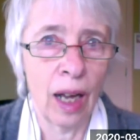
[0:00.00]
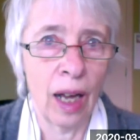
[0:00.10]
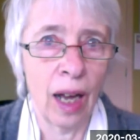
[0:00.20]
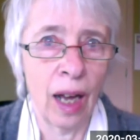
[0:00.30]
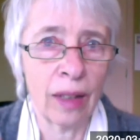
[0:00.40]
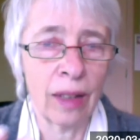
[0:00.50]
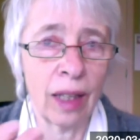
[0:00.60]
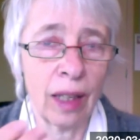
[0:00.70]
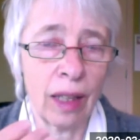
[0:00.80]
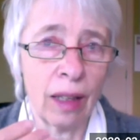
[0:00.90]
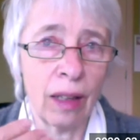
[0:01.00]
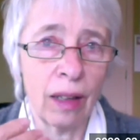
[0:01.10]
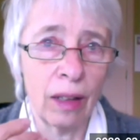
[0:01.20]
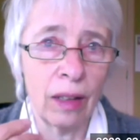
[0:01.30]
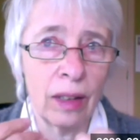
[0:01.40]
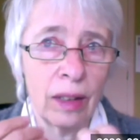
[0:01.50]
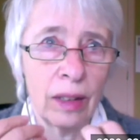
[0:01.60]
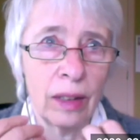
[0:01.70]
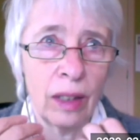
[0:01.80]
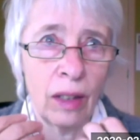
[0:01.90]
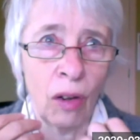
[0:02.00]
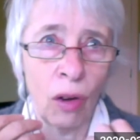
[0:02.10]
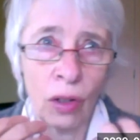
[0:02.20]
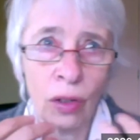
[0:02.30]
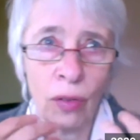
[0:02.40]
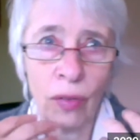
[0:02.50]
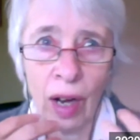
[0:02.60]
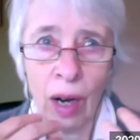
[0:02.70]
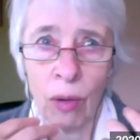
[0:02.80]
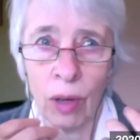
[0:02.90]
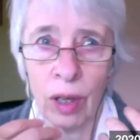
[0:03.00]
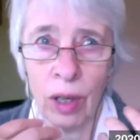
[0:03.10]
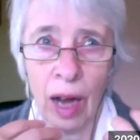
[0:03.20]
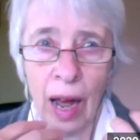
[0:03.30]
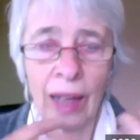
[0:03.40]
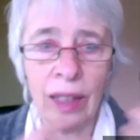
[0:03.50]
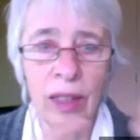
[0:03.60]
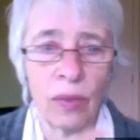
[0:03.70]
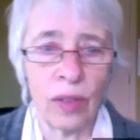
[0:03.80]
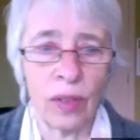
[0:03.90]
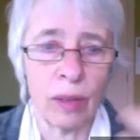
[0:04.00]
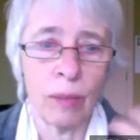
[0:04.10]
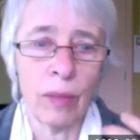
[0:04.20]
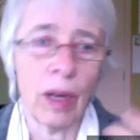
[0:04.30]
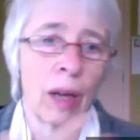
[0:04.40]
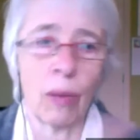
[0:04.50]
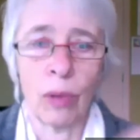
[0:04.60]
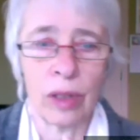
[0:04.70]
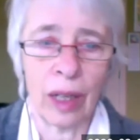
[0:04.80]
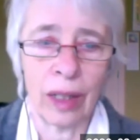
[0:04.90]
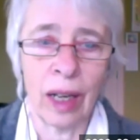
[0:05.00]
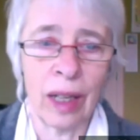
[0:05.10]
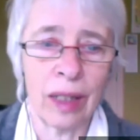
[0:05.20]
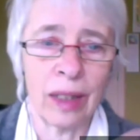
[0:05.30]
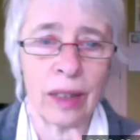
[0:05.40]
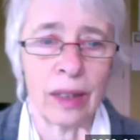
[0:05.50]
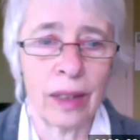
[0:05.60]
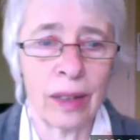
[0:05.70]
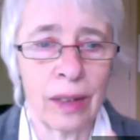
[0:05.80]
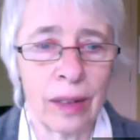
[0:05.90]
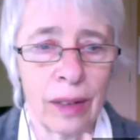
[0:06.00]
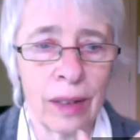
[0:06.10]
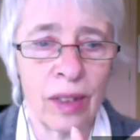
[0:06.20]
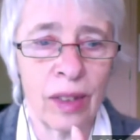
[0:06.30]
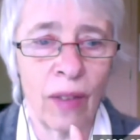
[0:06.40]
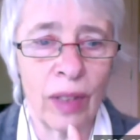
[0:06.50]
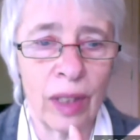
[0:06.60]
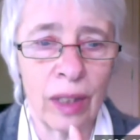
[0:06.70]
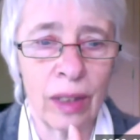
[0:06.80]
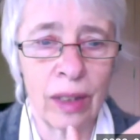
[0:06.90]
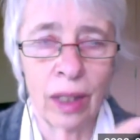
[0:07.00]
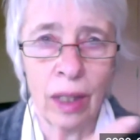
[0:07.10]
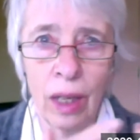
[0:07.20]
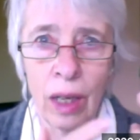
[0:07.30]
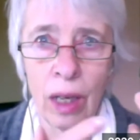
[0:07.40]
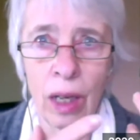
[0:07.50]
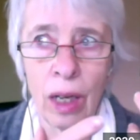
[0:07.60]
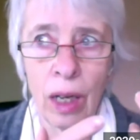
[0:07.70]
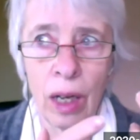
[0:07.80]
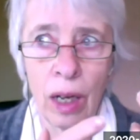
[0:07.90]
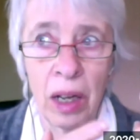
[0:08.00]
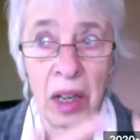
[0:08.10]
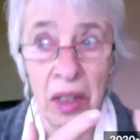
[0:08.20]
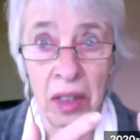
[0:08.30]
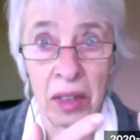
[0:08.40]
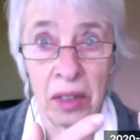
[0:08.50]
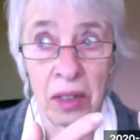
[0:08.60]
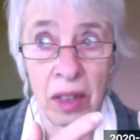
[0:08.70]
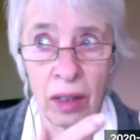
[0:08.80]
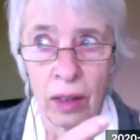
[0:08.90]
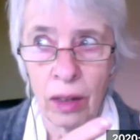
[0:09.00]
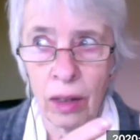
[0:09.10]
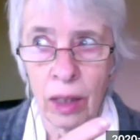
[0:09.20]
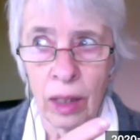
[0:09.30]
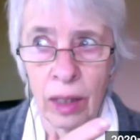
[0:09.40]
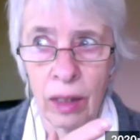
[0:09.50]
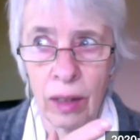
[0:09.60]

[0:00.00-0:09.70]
I think a lot of our activism, I was like that in the 60s and the 70s, 80s, still like